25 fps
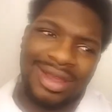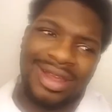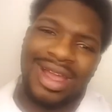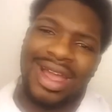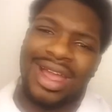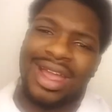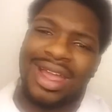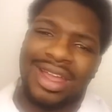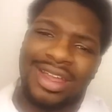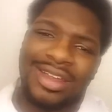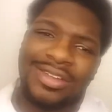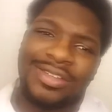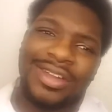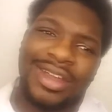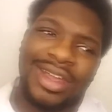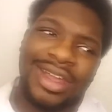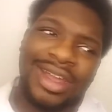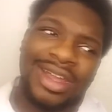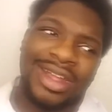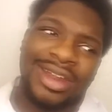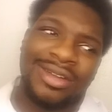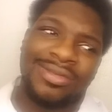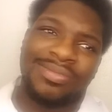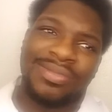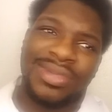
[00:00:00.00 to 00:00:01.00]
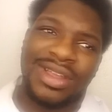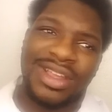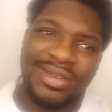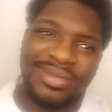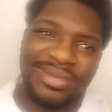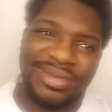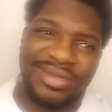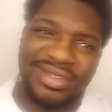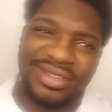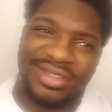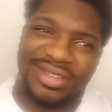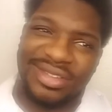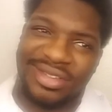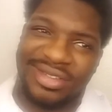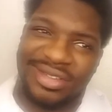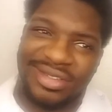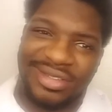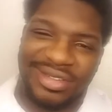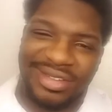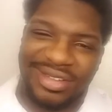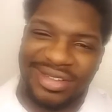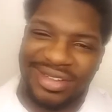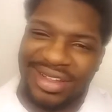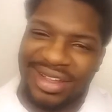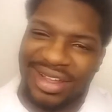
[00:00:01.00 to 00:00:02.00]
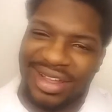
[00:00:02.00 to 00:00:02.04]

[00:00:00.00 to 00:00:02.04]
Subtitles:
I have had people